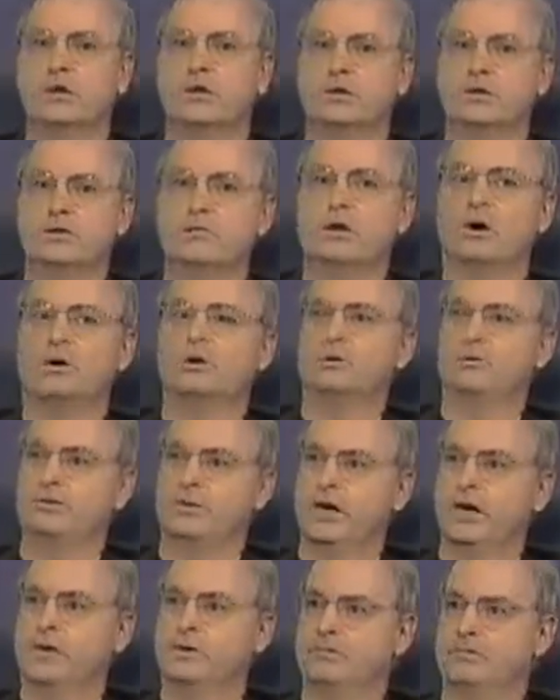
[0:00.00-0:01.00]
You owe
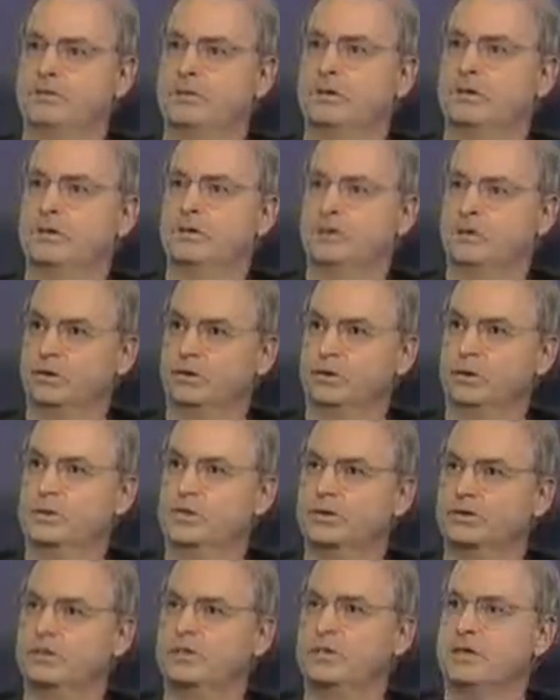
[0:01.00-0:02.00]
them
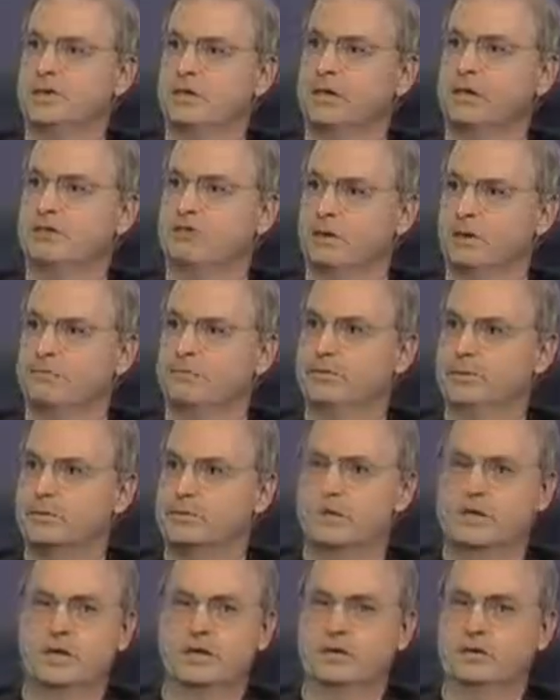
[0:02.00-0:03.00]
loyalty and reverence.
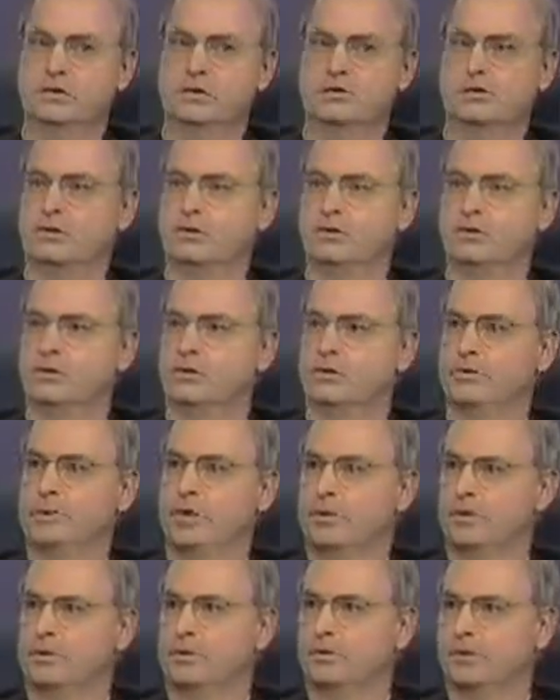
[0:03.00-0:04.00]
You don't owe
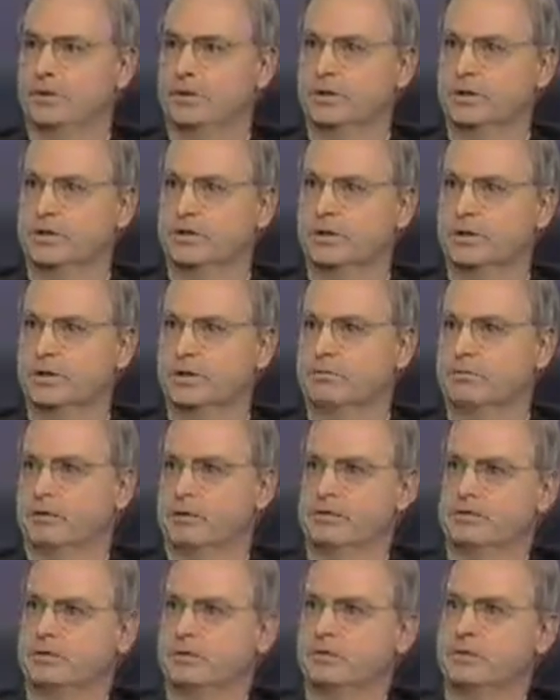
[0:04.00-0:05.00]
that loyalty and
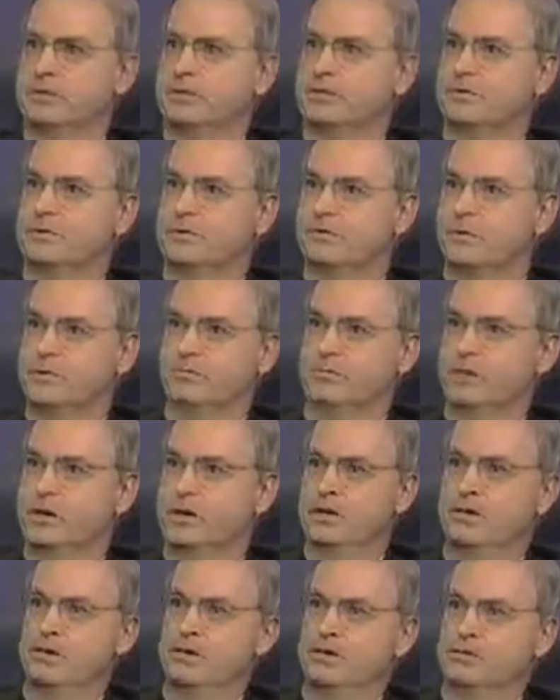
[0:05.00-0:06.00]
reverence to some
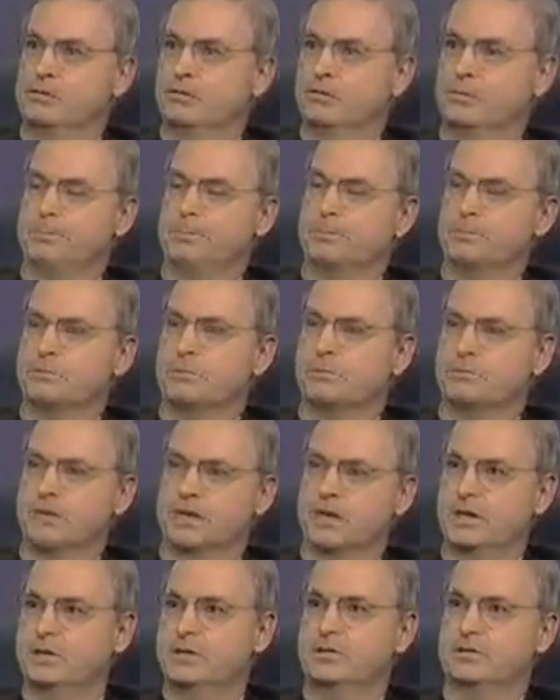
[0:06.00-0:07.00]
group of
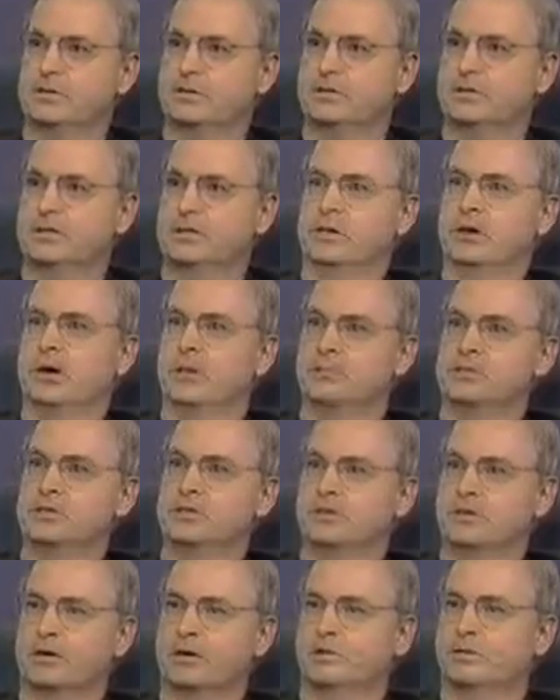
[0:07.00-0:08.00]
strangers that
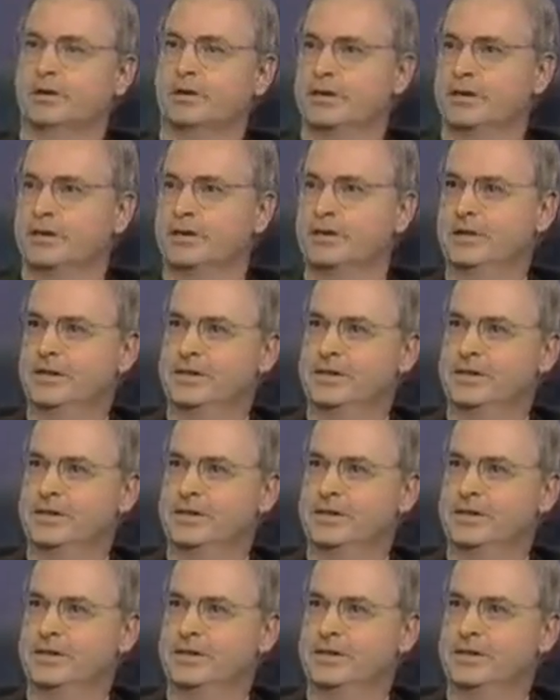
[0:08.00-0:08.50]
arbitrarily